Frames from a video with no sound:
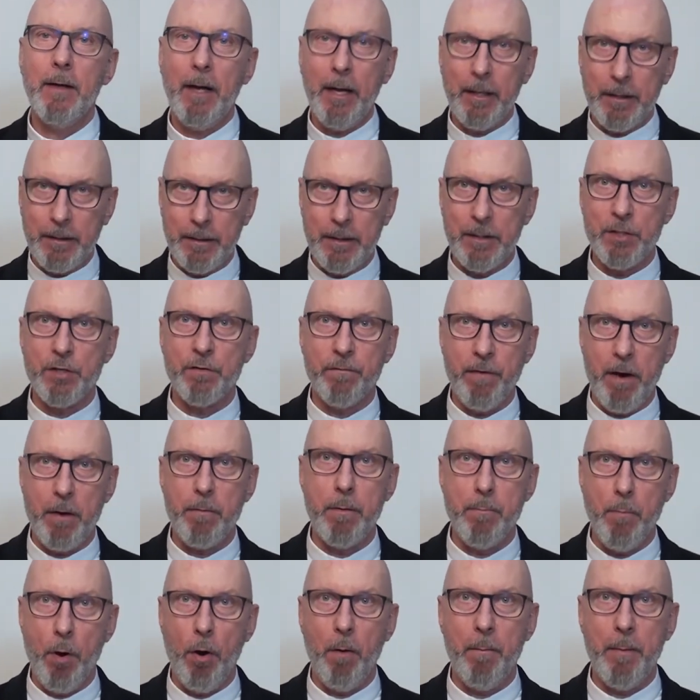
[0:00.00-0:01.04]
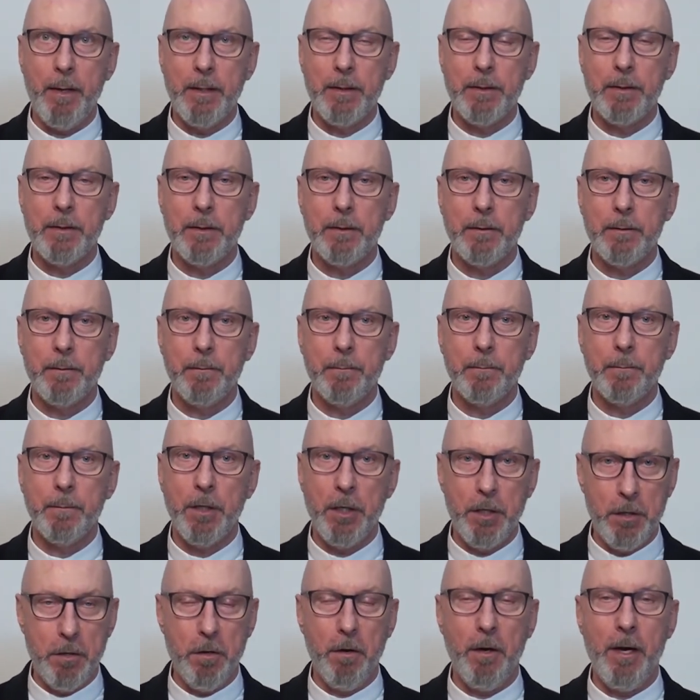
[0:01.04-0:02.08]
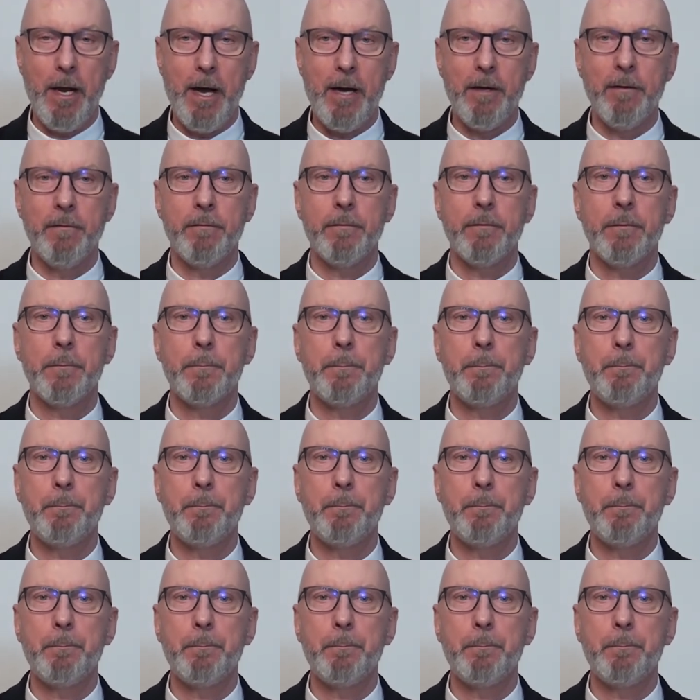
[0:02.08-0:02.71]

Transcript: at this very moment in your life.